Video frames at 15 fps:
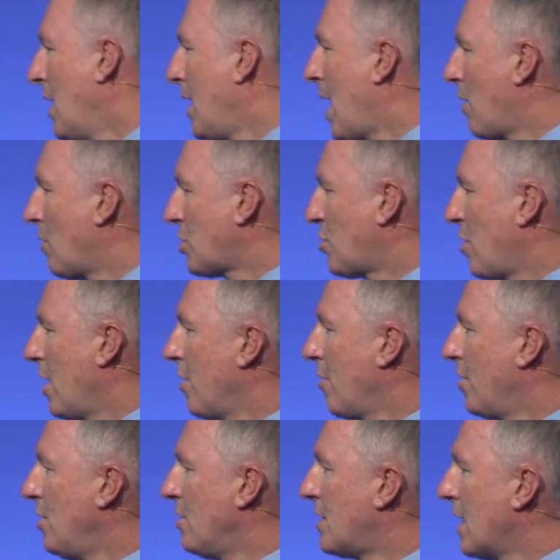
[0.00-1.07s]
Now, Australia
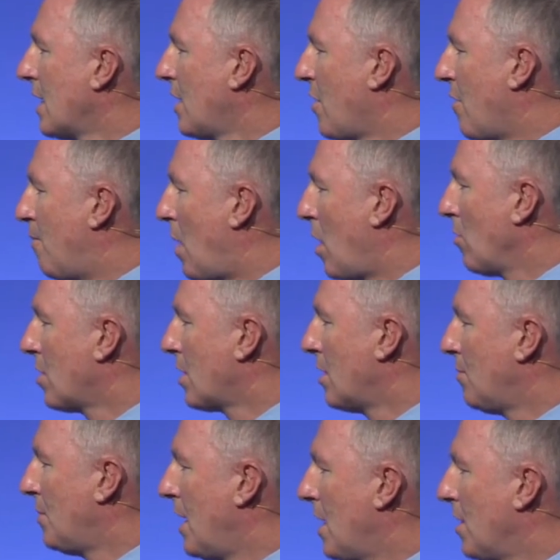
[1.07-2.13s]
and New Zealand, I've bolded
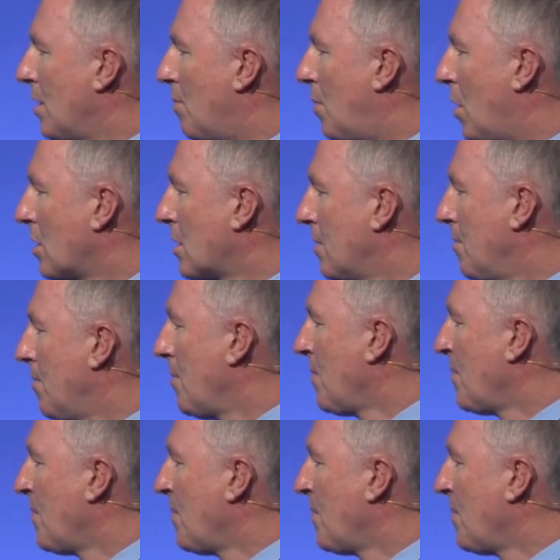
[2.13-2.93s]
them down the bottom.